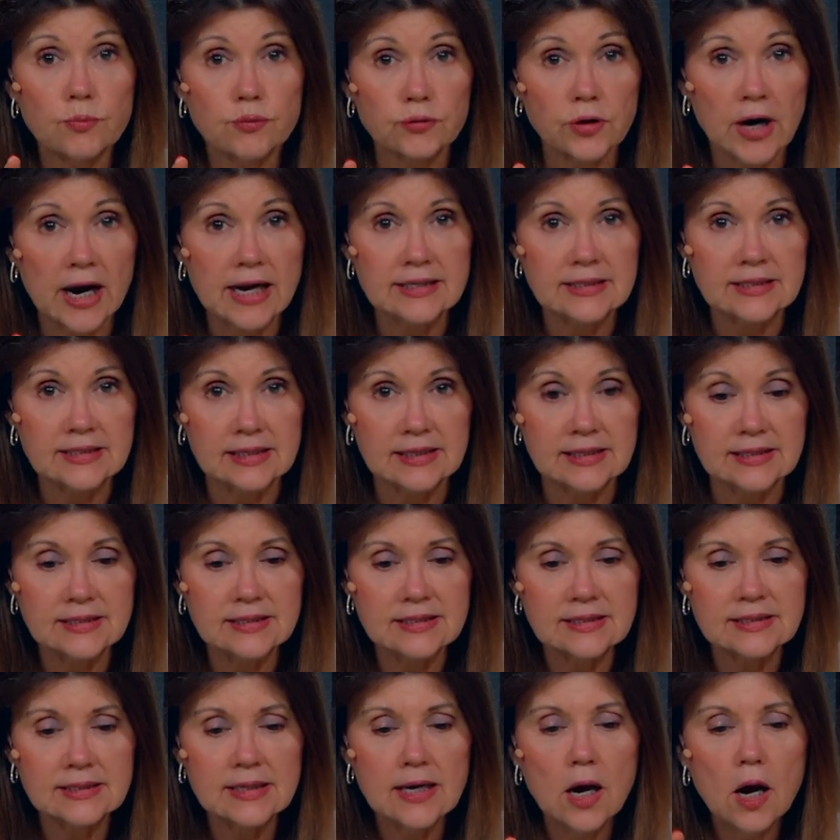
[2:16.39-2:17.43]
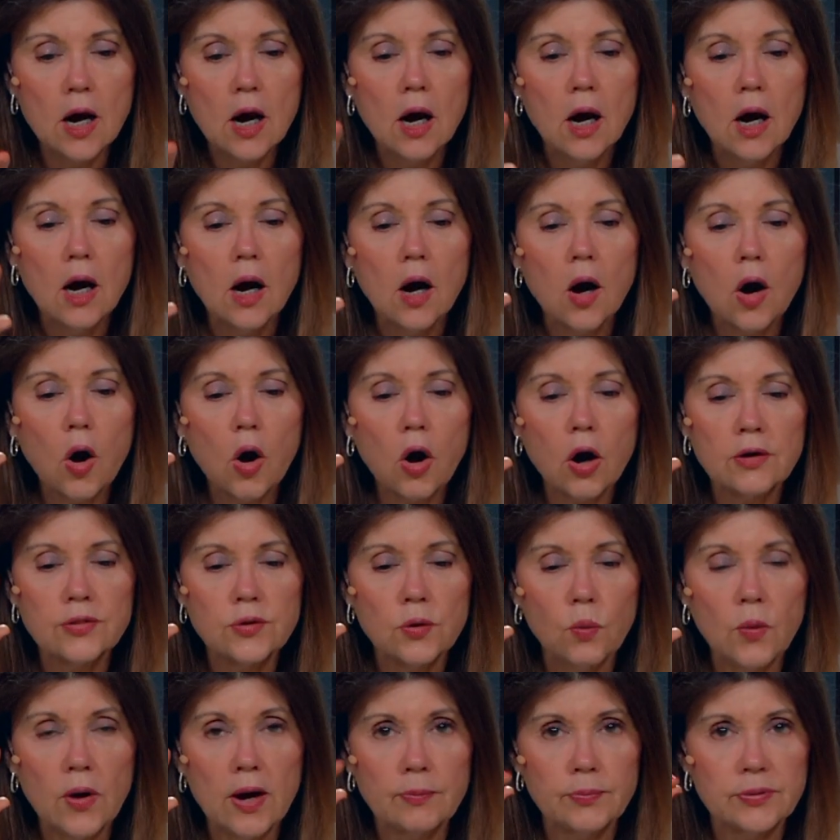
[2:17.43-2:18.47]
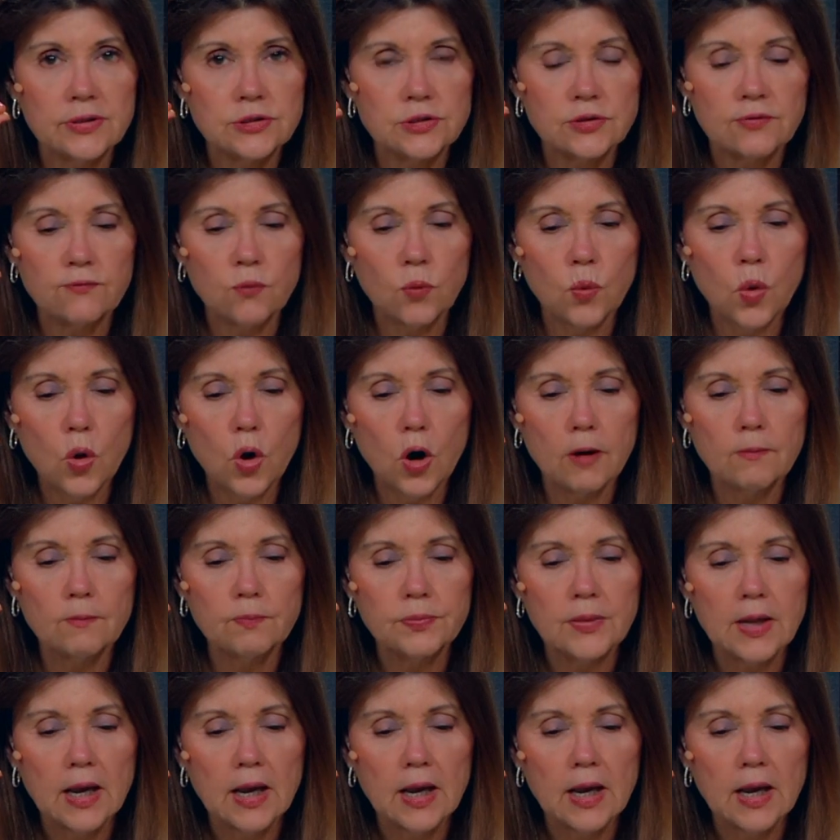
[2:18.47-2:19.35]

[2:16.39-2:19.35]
praises are the weapons of war.